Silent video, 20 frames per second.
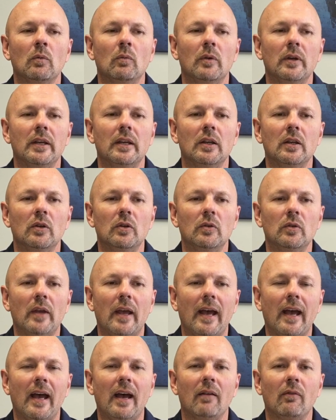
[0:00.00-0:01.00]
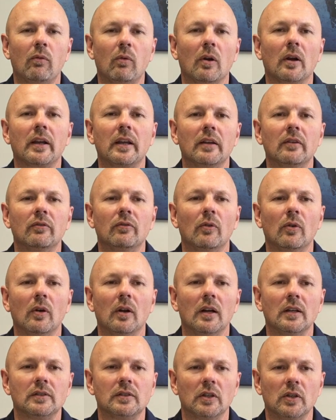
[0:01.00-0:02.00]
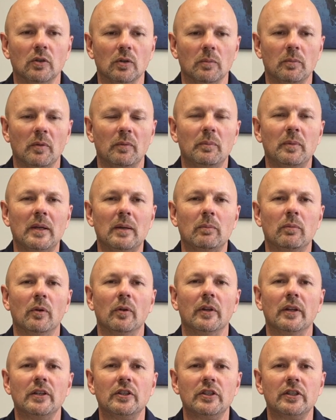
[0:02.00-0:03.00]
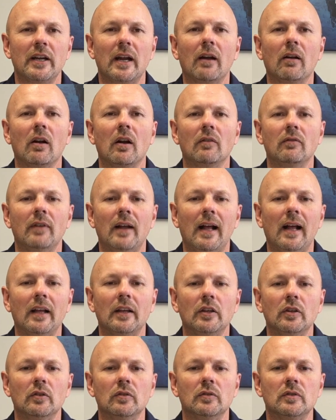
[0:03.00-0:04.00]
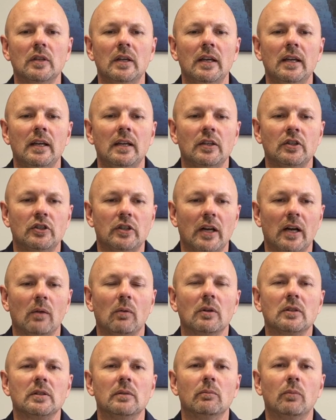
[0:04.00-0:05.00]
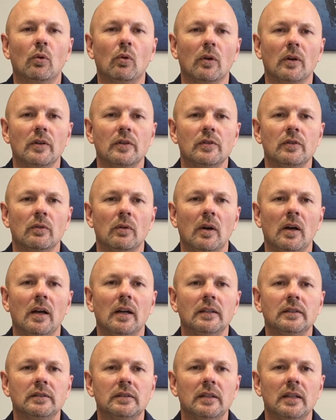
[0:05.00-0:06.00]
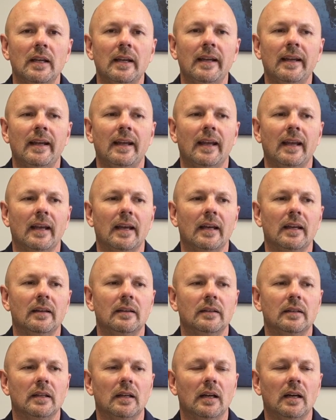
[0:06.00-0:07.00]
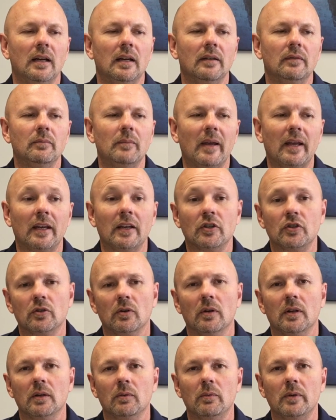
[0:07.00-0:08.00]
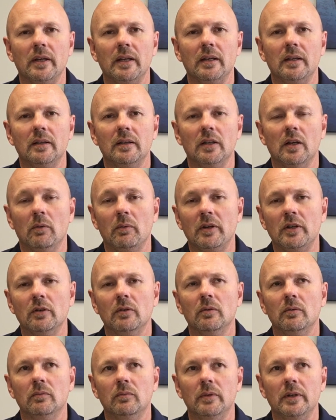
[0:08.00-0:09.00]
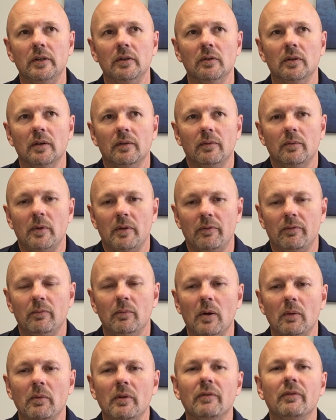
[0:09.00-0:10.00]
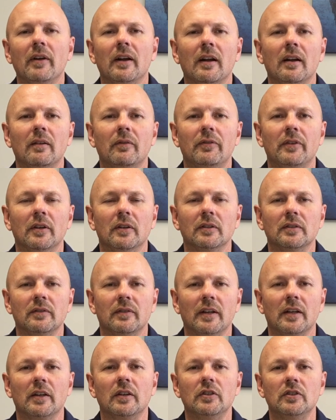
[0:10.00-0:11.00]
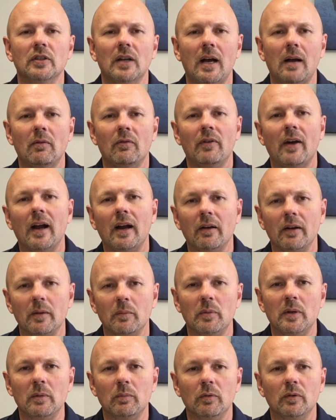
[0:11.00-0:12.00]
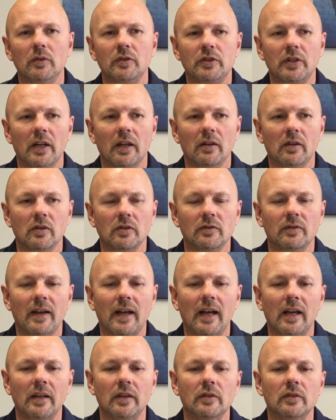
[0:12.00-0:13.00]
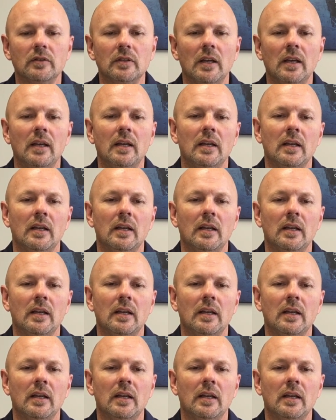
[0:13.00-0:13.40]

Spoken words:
we have working for us a group of people that share our values, share what's important to us, and making sure that we do what we feel is a very good job of hiring people who share those values,